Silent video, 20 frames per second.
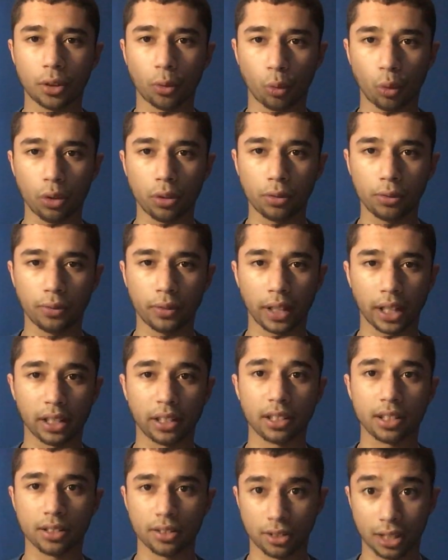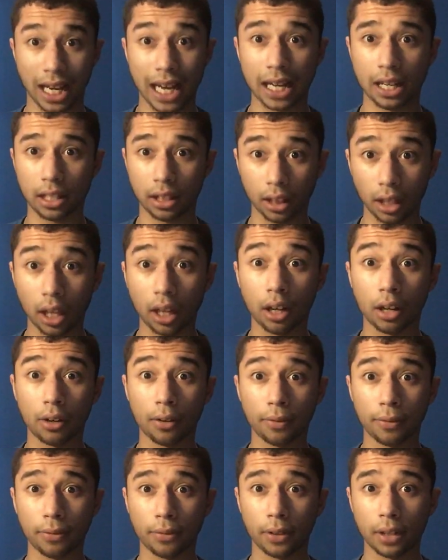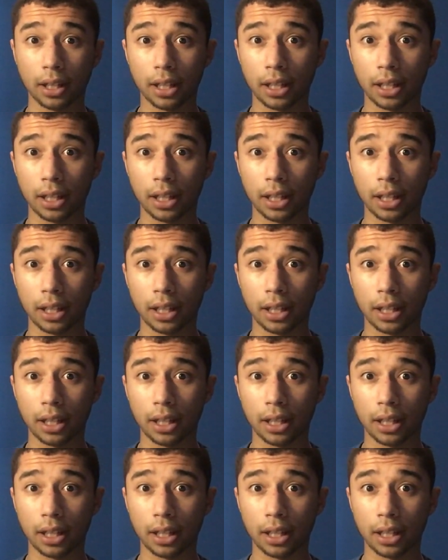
Wolf and Zach Love,